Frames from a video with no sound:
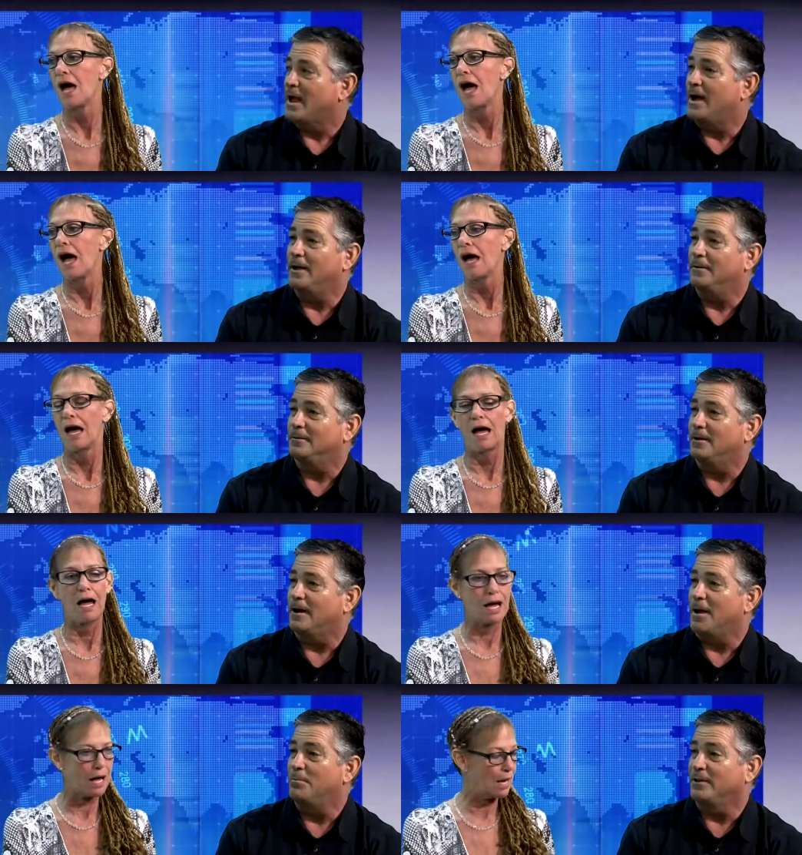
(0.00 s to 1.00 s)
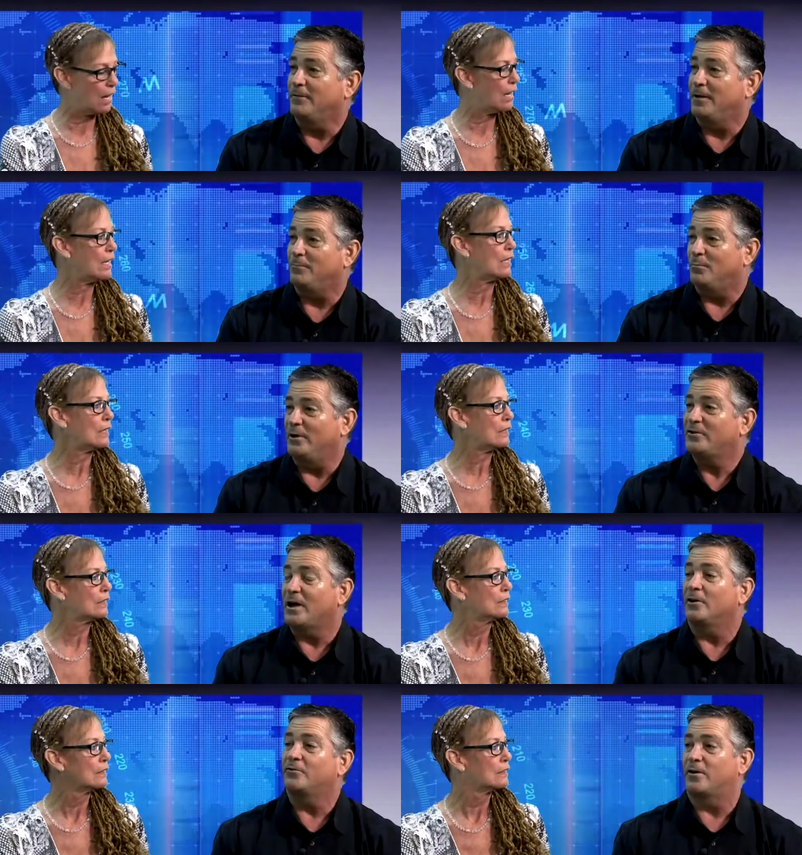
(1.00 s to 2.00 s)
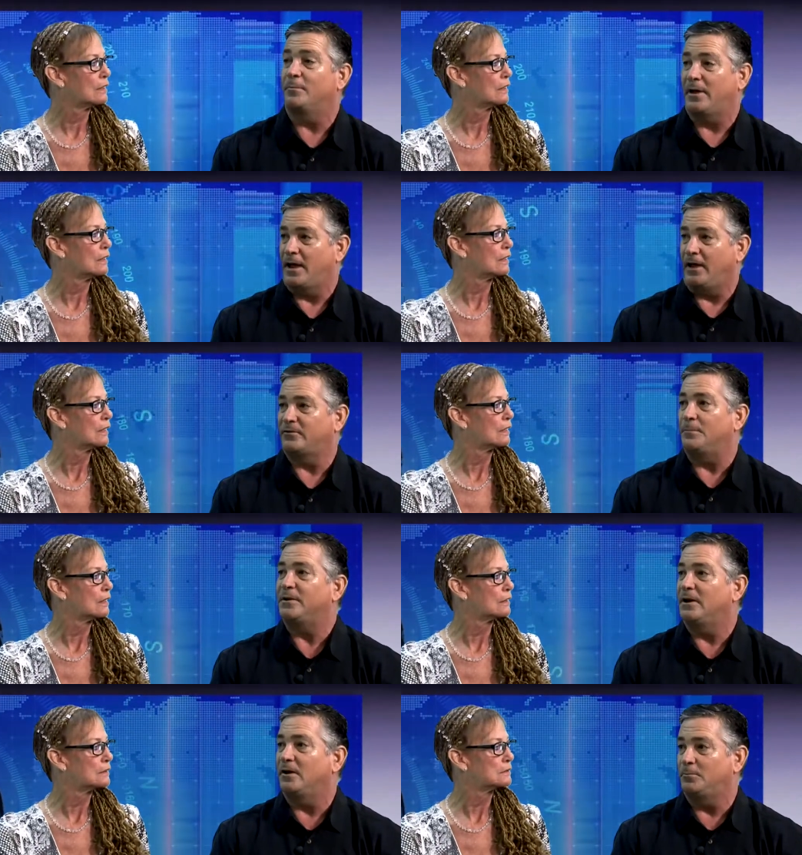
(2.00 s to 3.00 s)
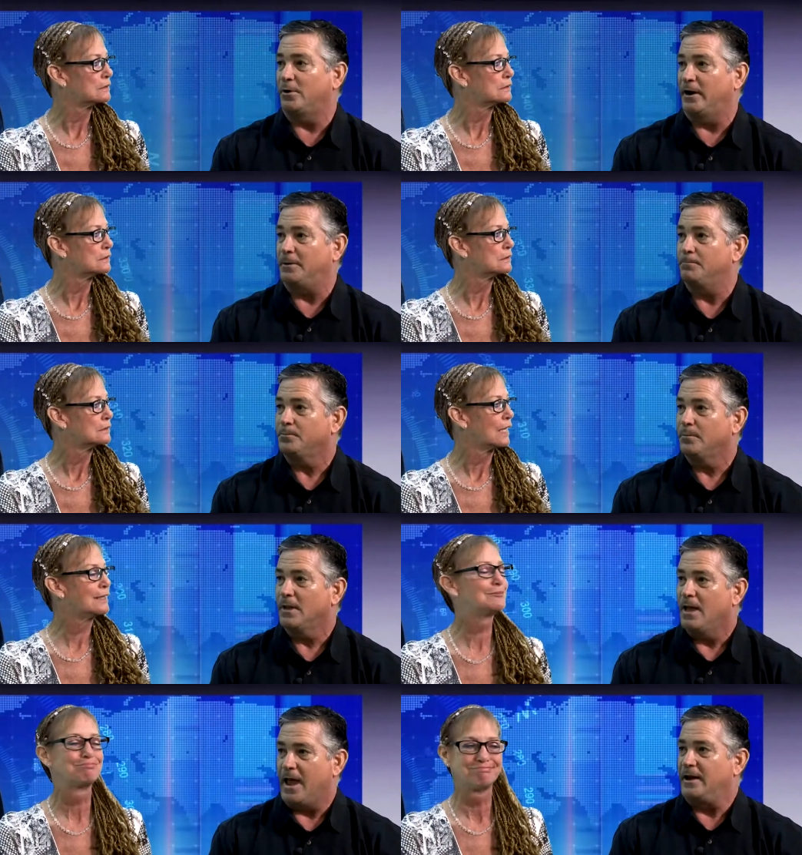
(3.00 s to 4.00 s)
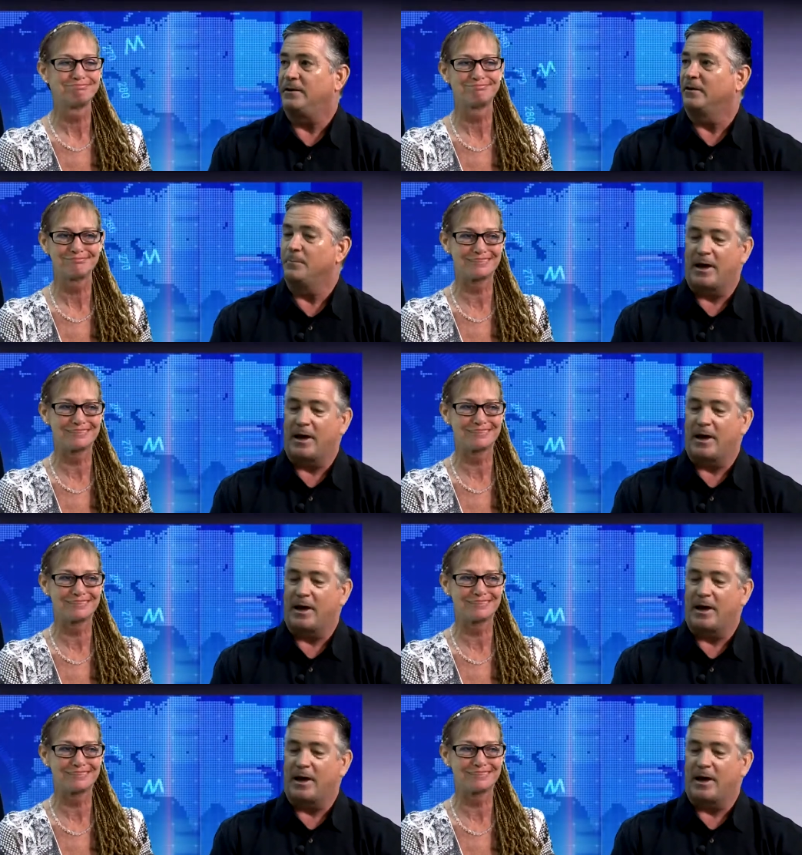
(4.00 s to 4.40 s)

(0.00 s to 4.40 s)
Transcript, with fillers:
Speaker 1: I, I believe that once Donald Trump has something in his brain, and it doesn't